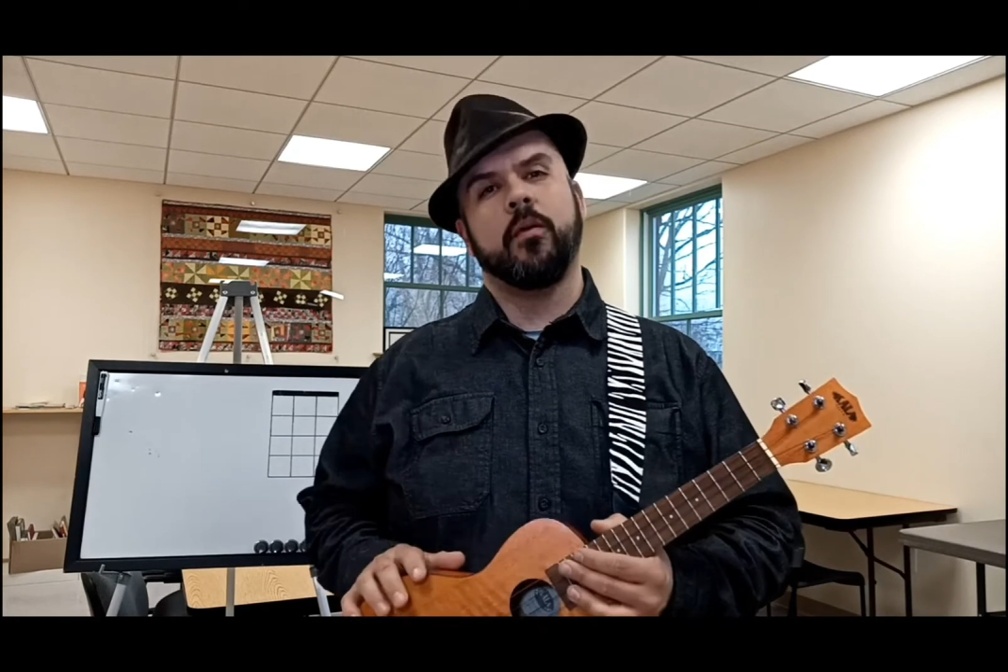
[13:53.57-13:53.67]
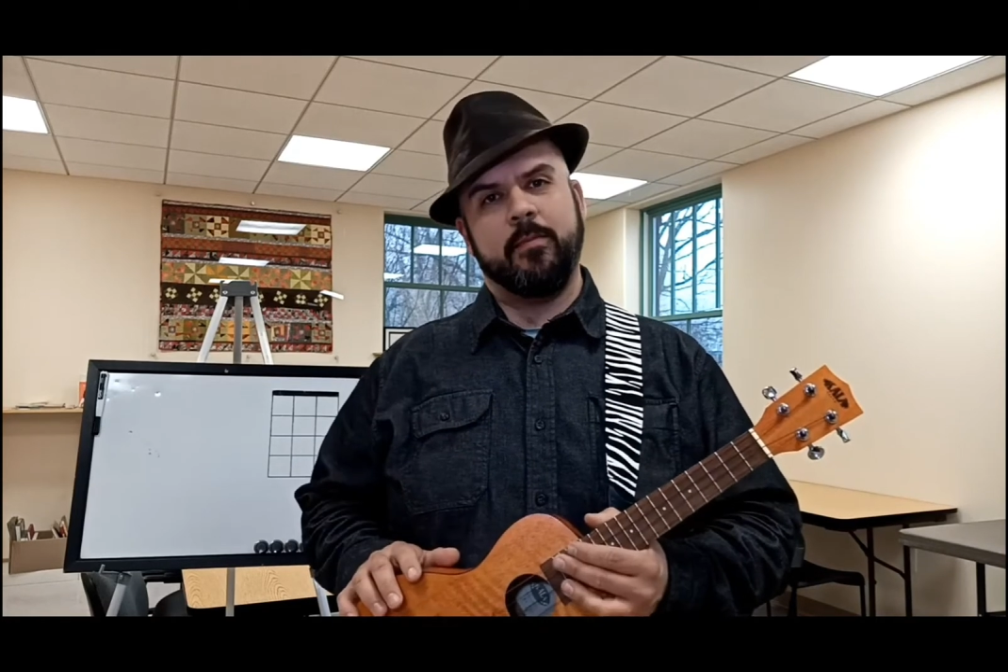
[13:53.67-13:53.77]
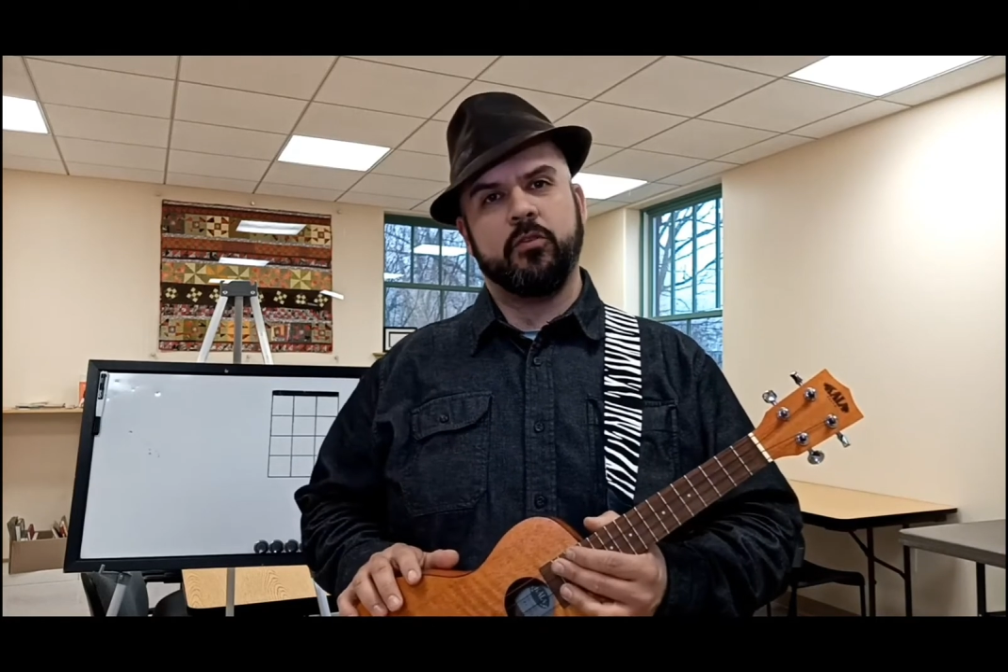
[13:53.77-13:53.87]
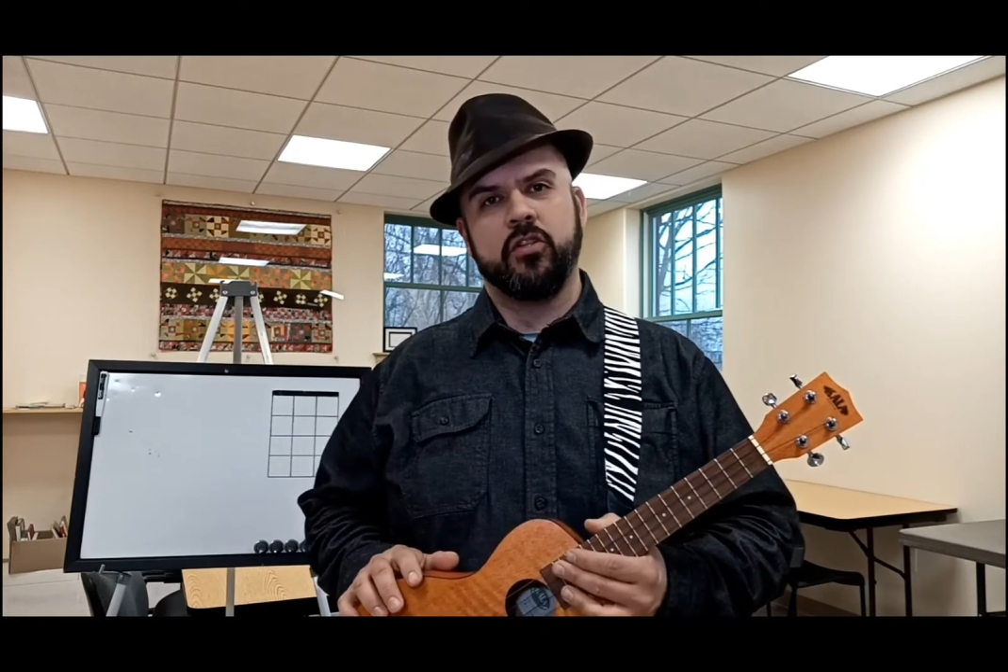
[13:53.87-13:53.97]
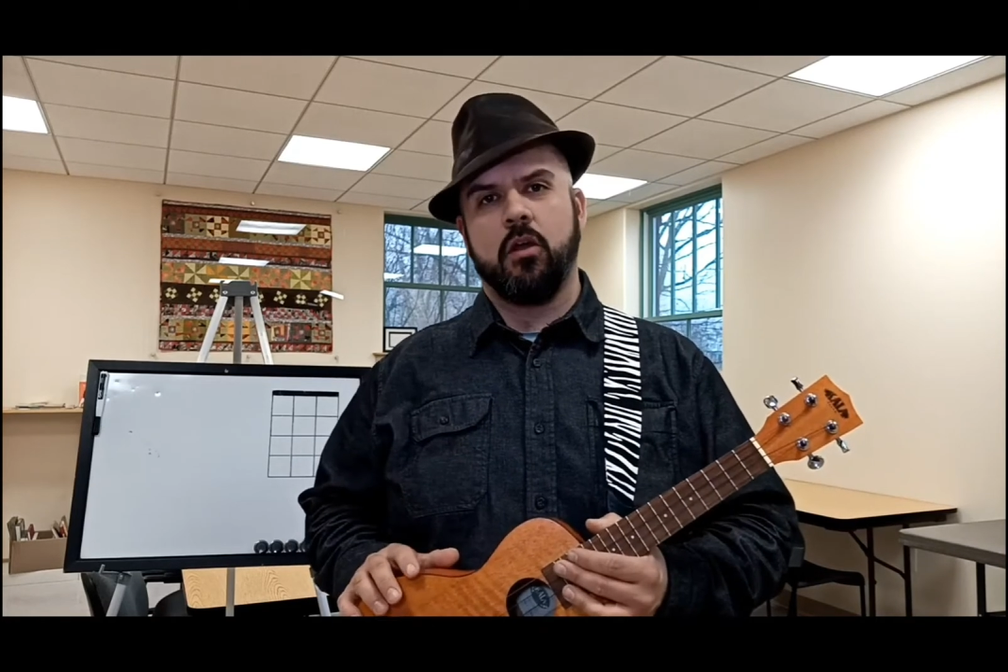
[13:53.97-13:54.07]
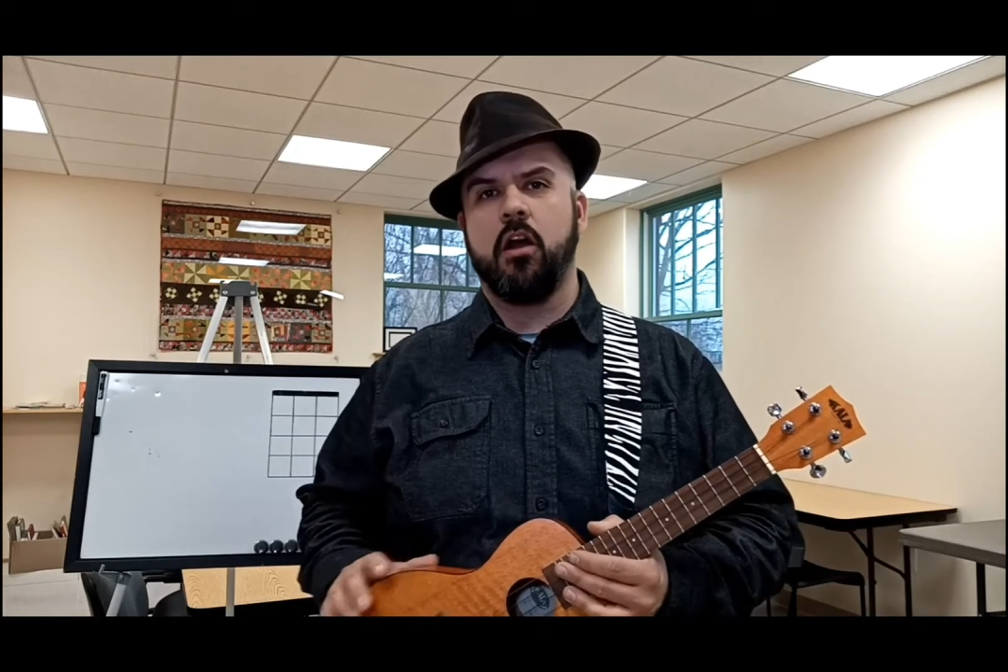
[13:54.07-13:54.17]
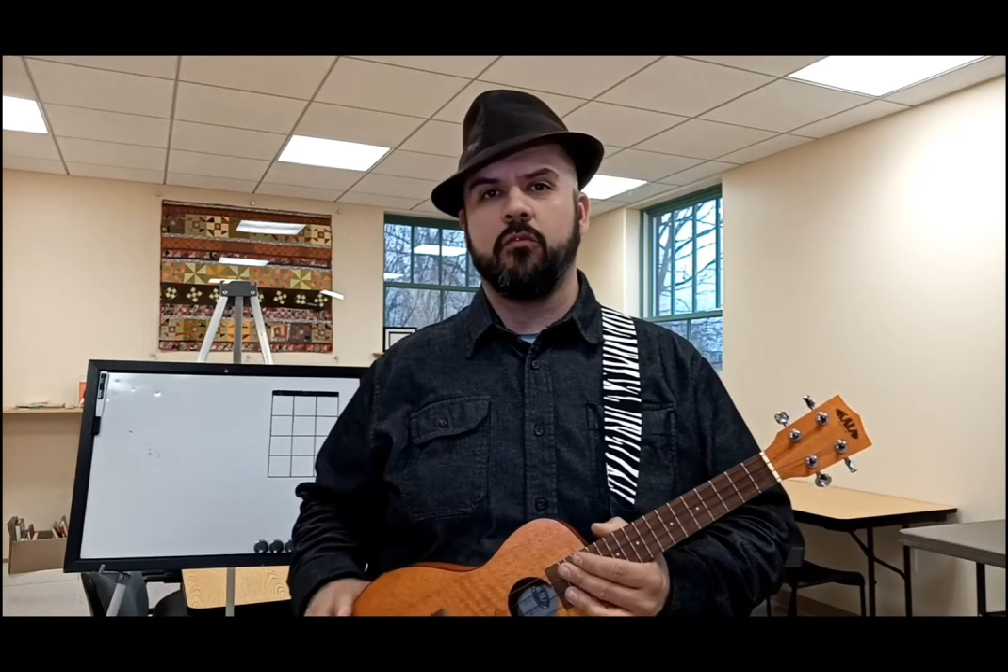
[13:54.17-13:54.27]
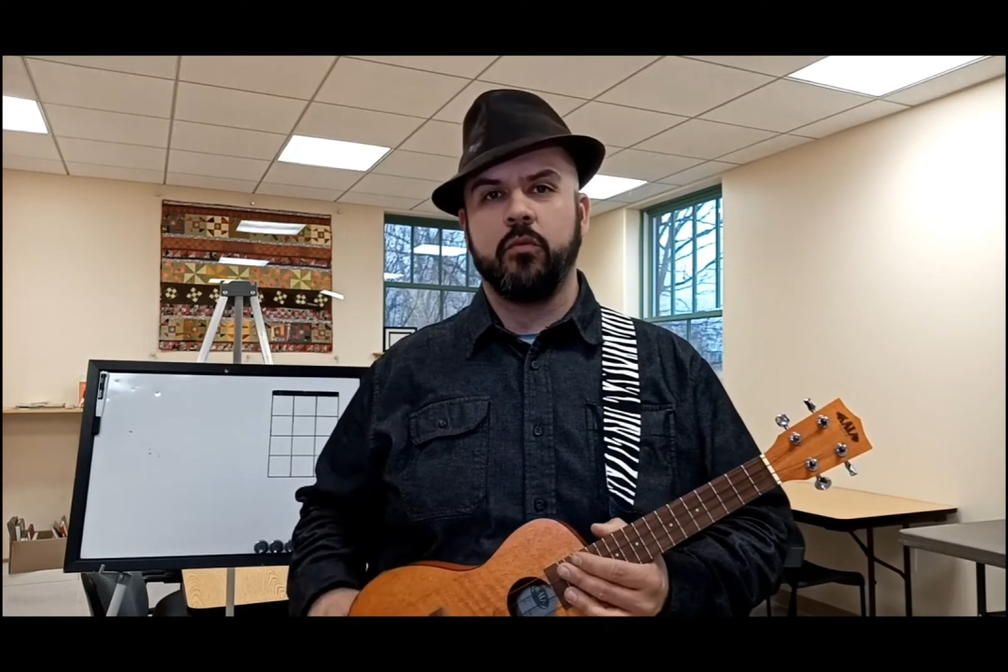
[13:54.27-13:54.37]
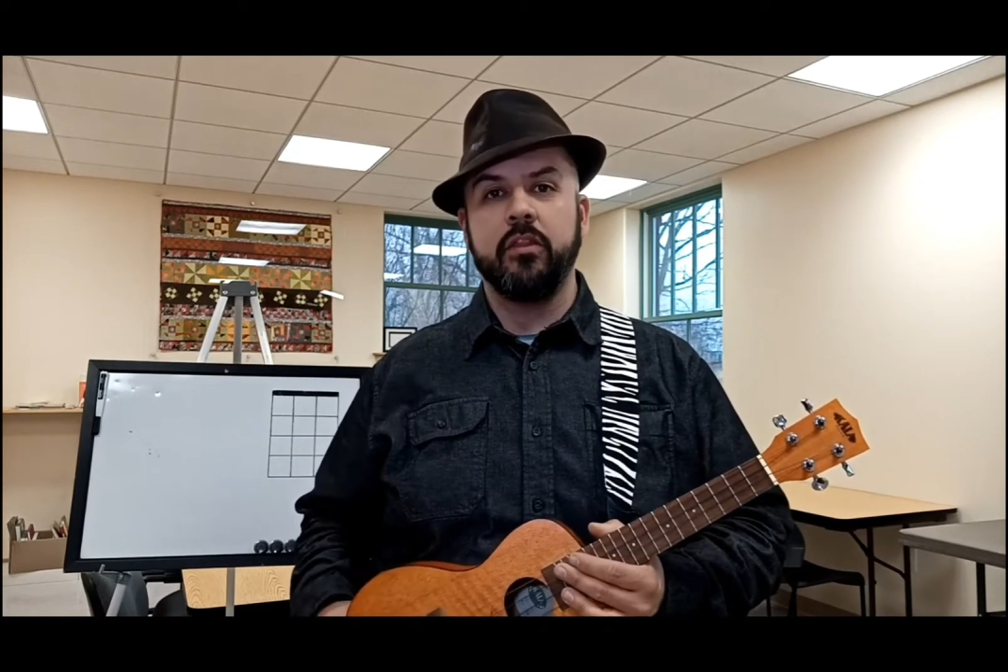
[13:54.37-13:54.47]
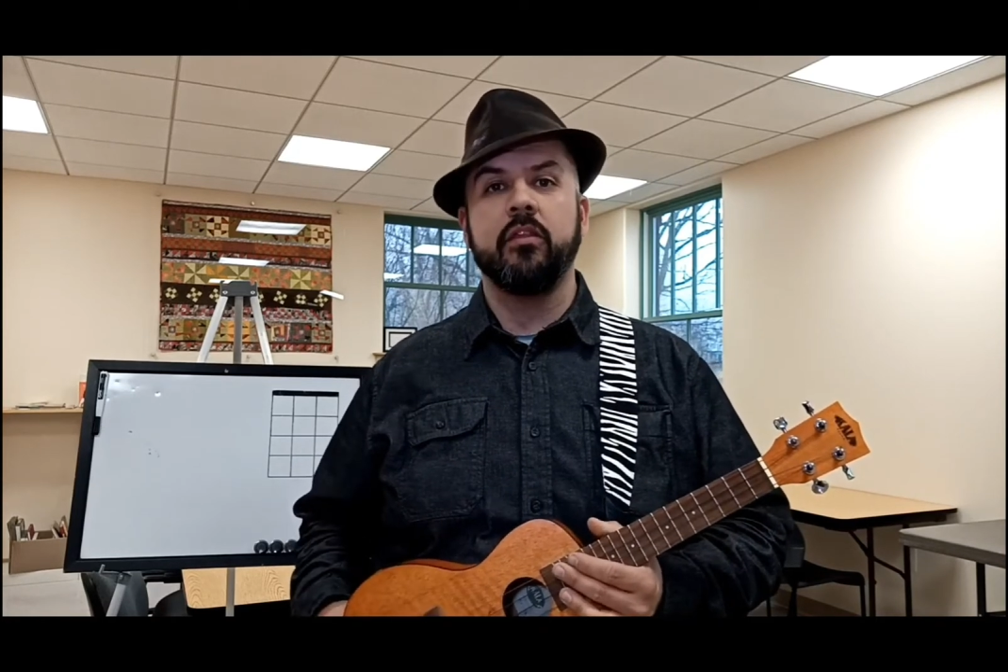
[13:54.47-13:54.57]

people start off with.